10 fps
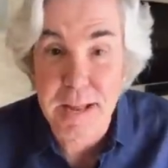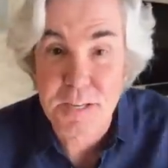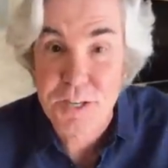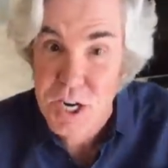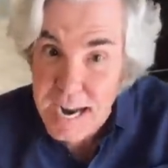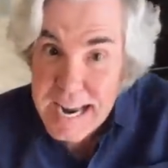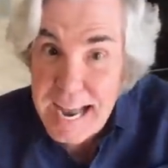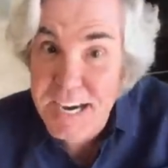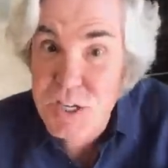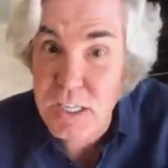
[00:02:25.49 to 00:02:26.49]
And Jay
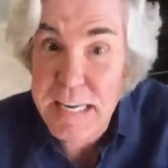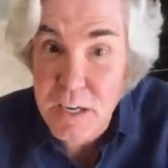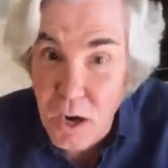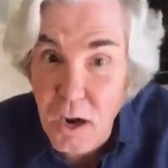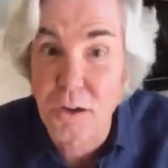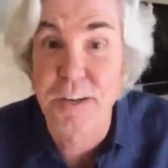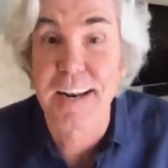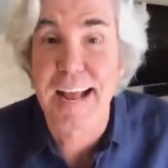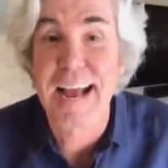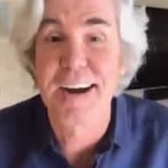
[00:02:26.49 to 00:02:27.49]
actually called
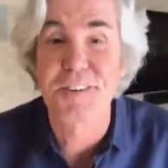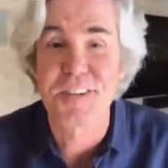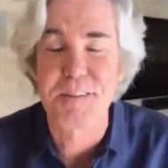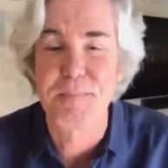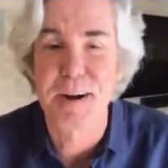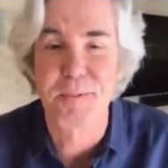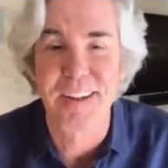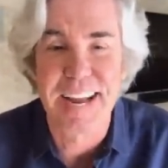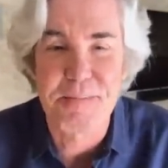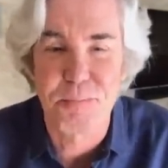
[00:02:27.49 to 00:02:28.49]
it a housing
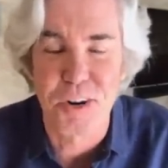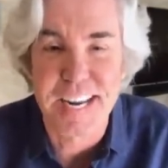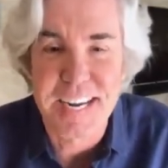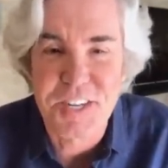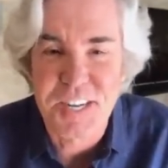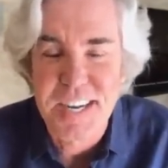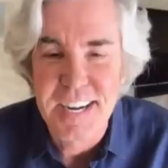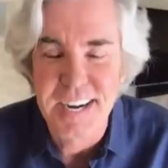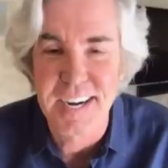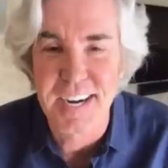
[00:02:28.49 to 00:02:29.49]
bubble at Brookings
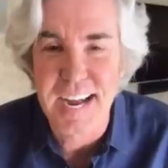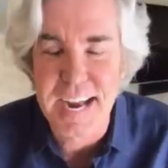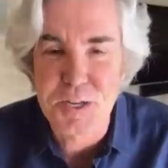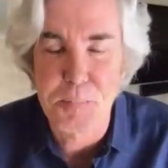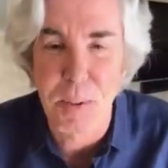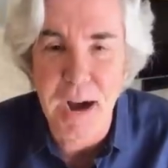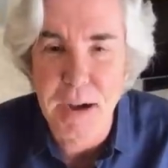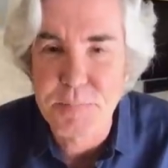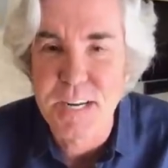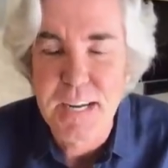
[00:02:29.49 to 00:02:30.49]
uh, has
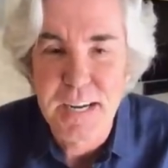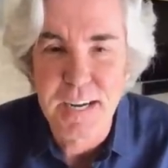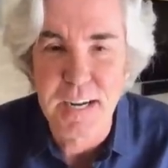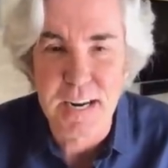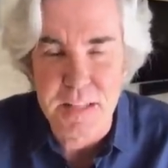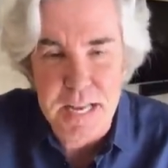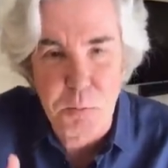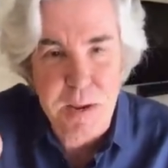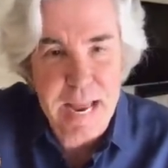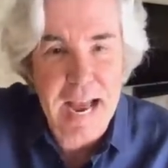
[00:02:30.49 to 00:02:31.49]
popped. Uh, and I think
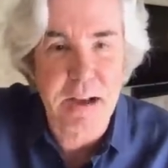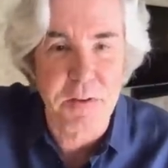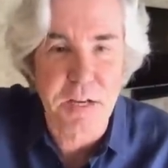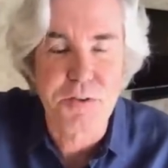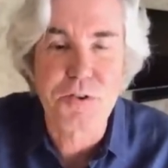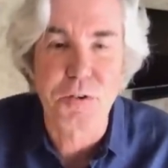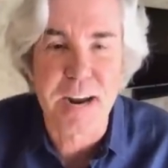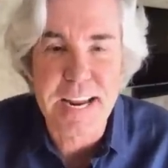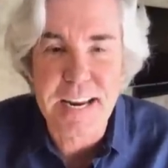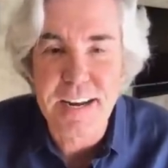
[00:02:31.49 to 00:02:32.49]
we have in
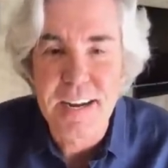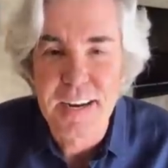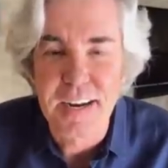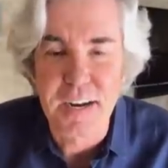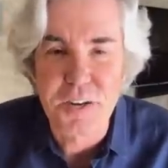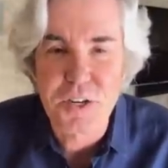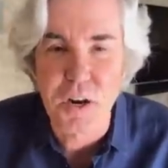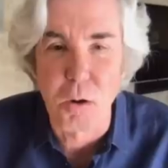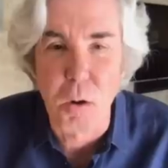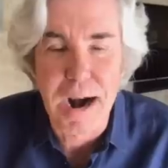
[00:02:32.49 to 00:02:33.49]
train uh,
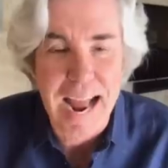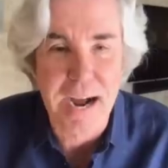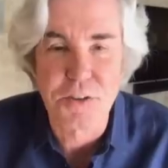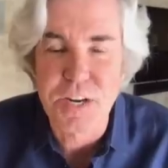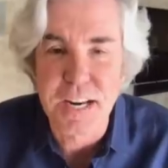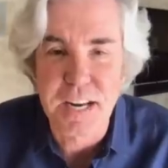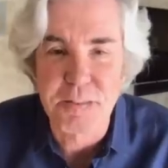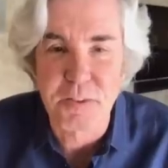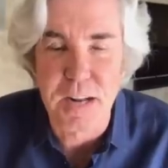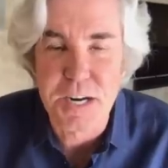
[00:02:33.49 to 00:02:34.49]
slower housing
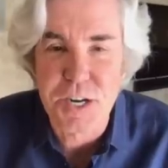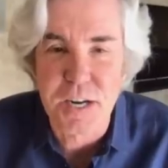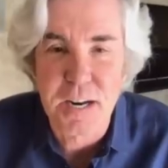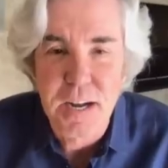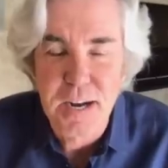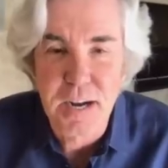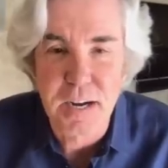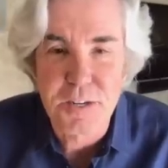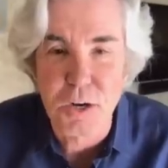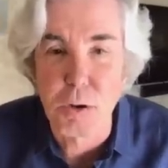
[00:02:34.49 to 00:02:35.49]
inflation.
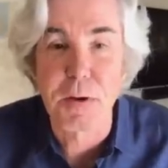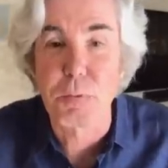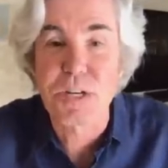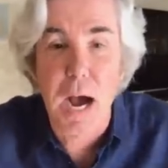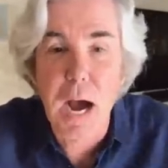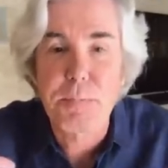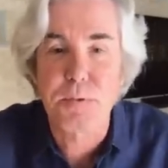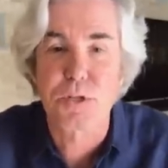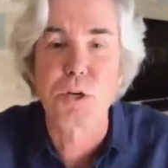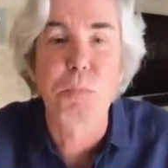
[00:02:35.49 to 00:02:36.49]
Uh, so if it was
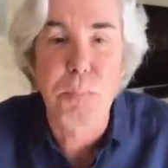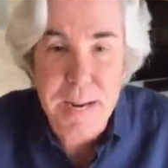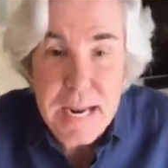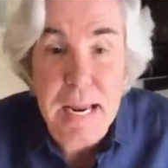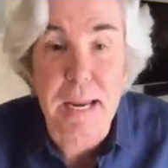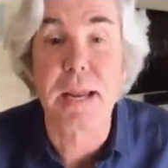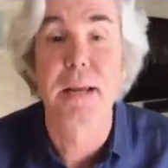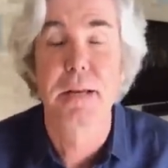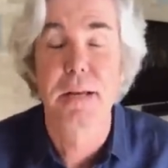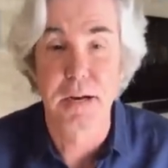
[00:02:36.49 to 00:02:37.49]
up to me,
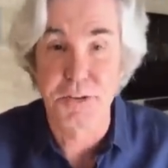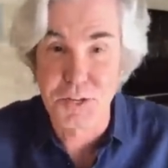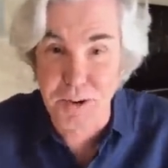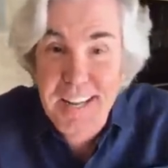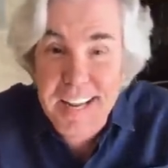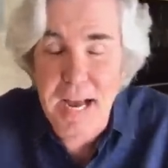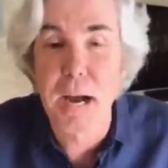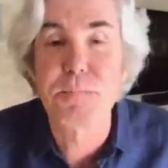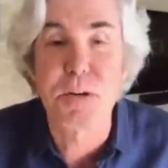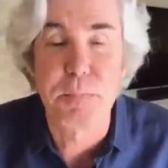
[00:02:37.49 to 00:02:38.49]
strictly
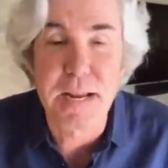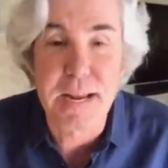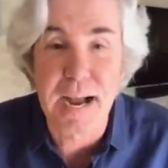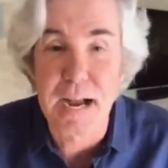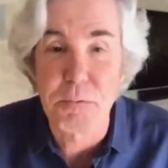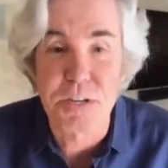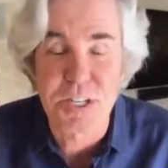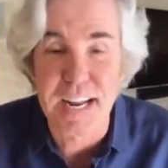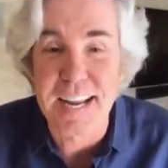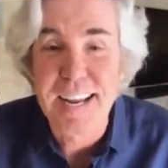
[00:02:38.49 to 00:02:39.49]
up to me, I would
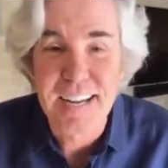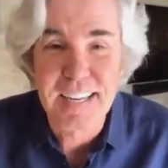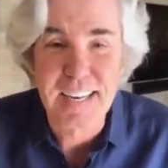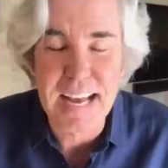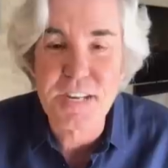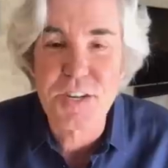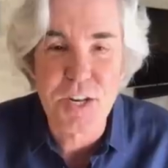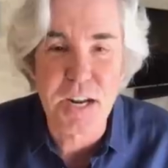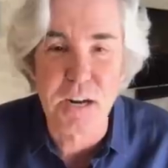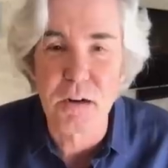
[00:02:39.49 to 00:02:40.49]
say
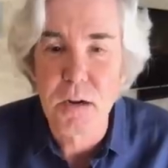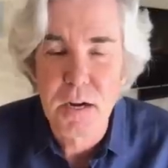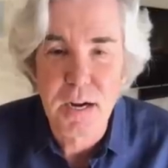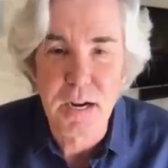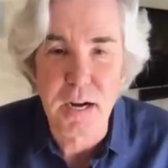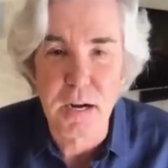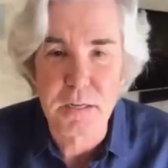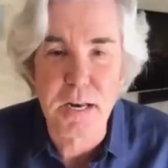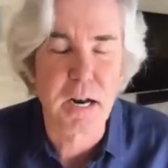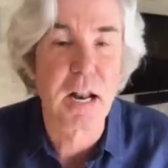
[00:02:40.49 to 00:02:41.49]
let's you know uh,
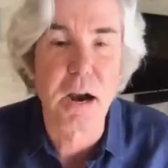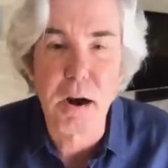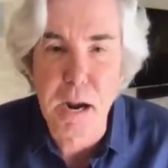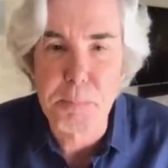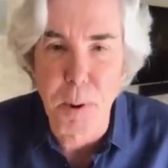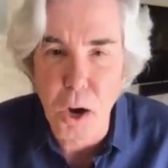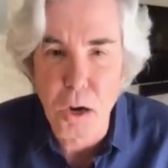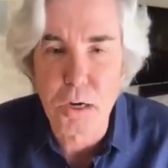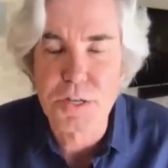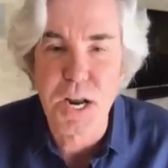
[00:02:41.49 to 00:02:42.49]
declare a
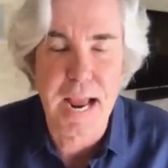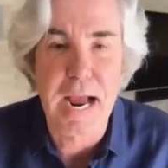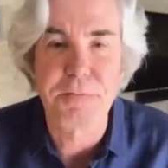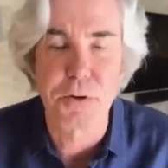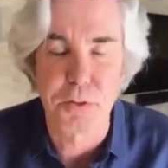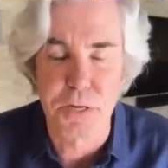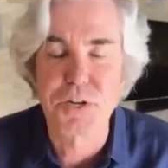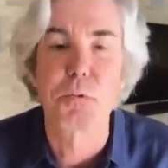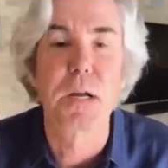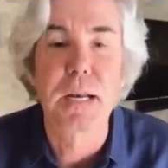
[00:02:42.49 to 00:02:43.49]
pause after
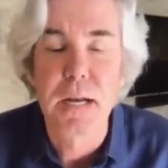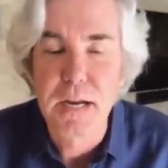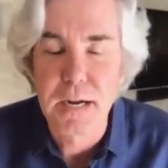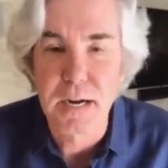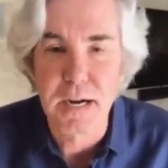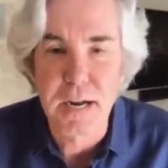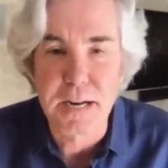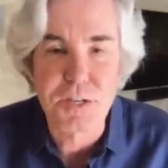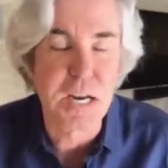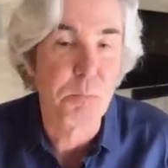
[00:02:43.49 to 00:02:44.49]
this one uh,
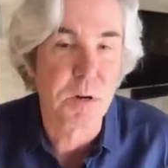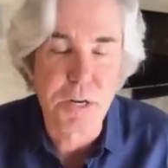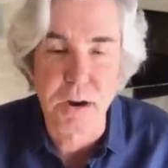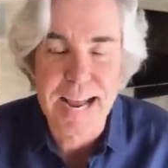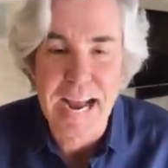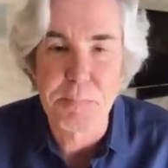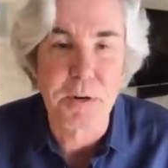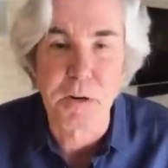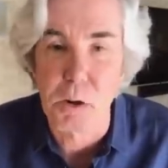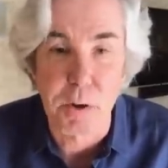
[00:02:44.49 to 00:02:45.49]
and see what's going to
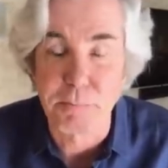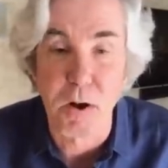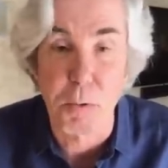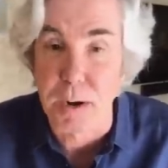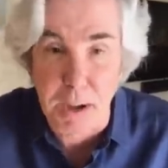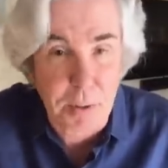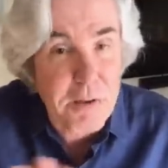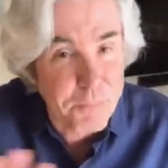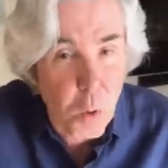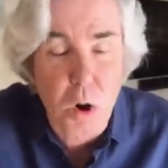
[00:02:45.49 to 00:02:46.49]
happen going forward. I'm
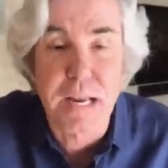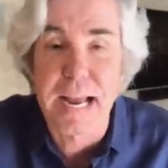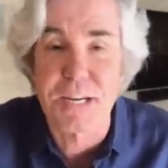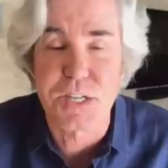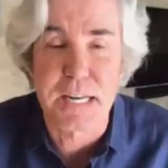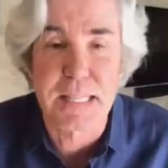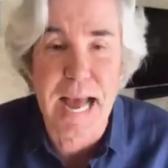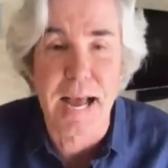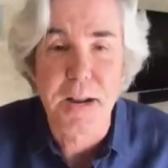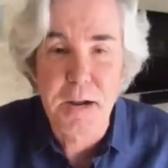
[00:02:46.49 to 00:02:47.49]
not forecasting
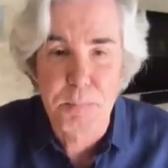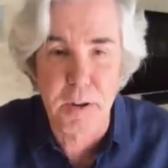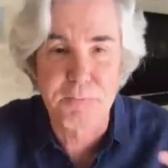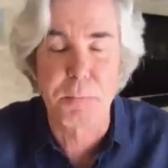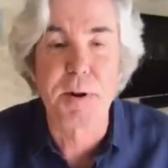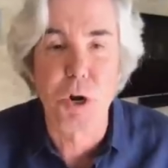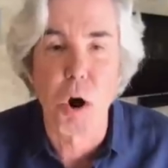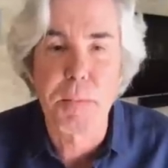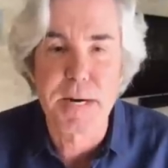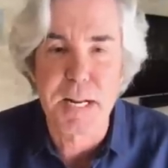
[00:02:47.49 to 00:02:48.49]
that, but from a
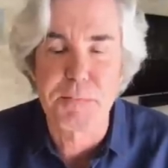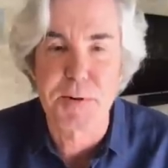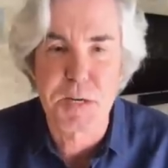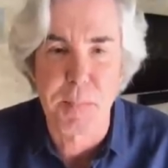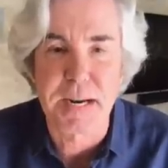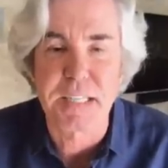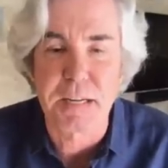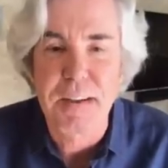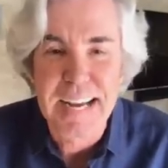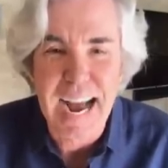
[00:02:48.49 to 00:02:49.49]
normative
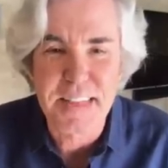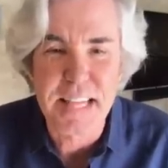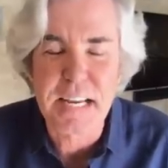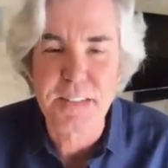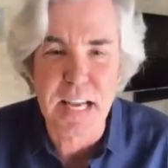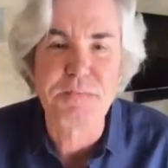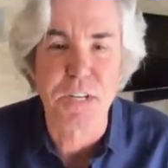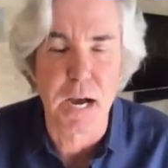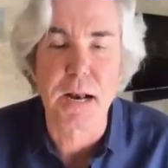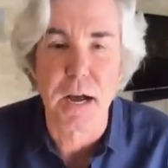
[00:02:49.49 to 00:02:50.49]
perspective, I think they've
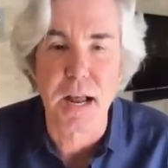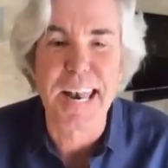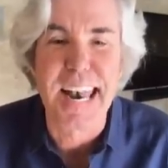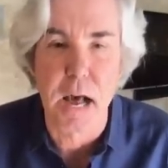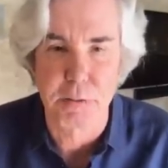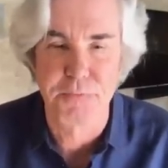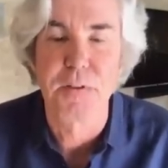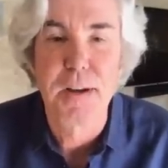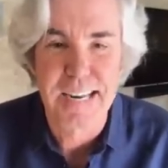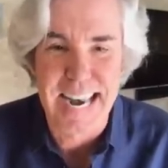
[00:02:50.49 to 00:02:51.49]
done enough
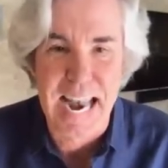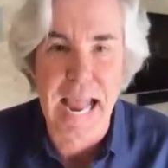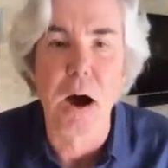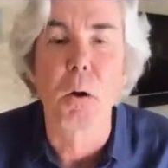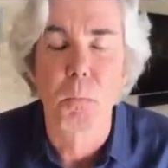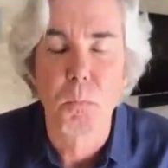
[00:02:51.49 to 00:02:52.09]
now.